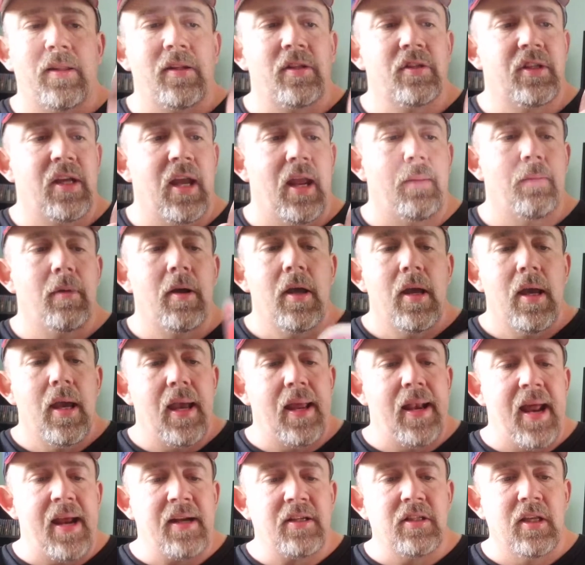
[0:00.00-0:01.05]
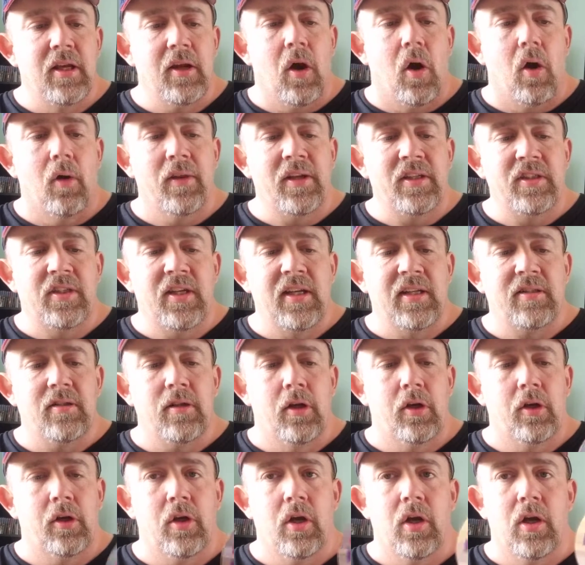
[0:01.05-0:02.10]
this game. And actually, all these discs
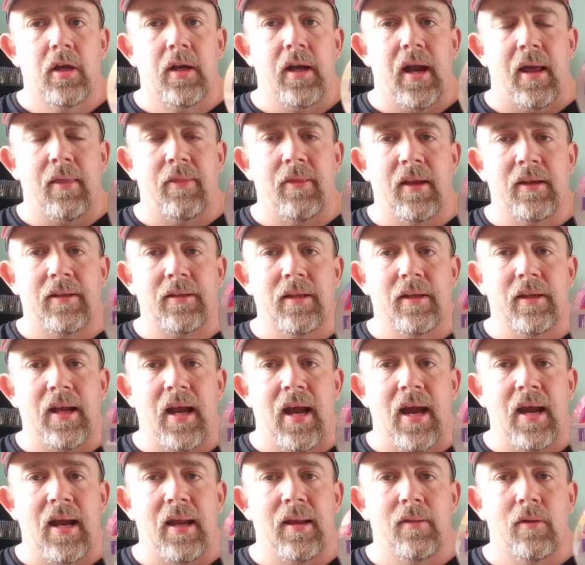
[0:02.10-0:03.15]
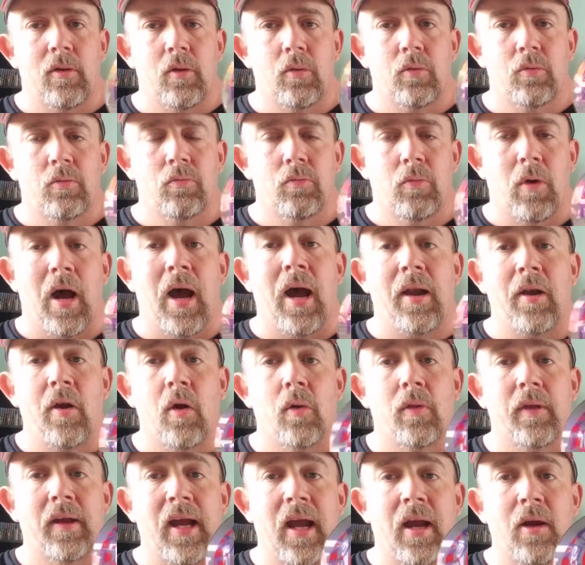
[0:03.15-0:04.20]
look good. I think the guy who
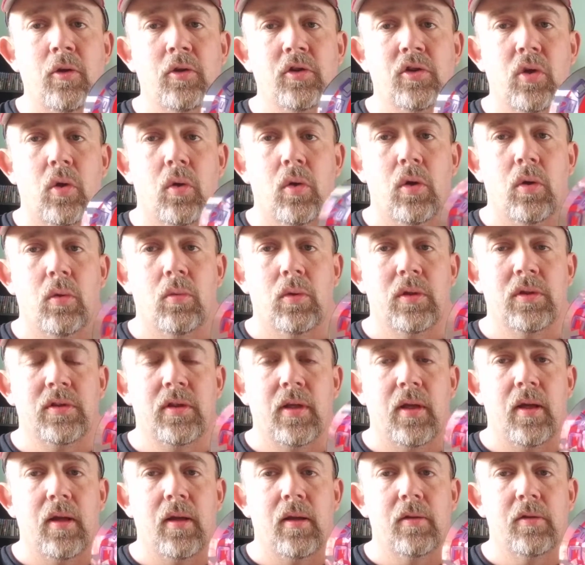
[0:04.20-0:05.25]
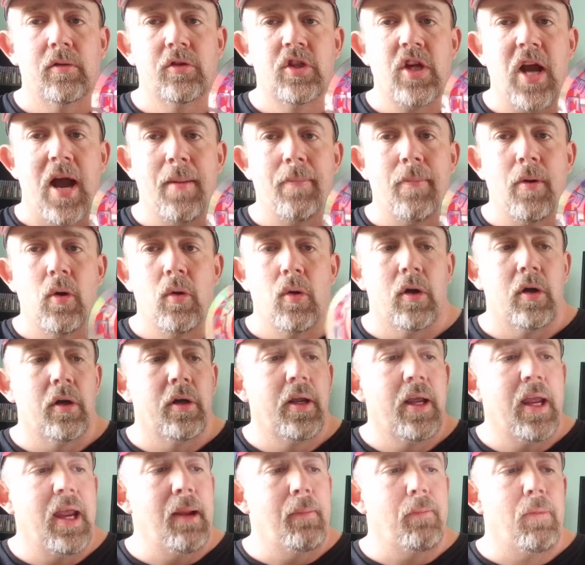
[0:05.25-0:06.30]
sold it was a shop owner.
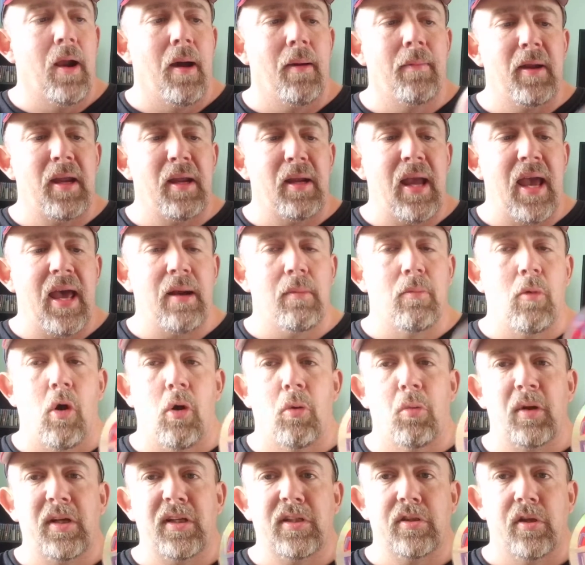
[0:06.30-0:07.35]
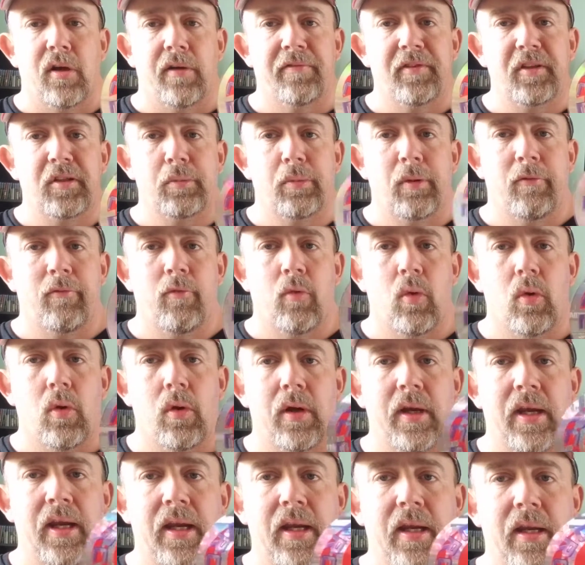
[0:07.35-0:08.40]
He probably had them all resurfaced before
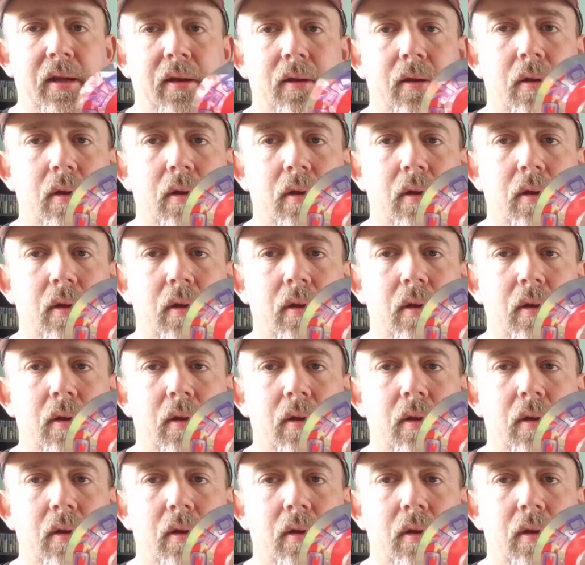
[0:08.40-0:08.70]
he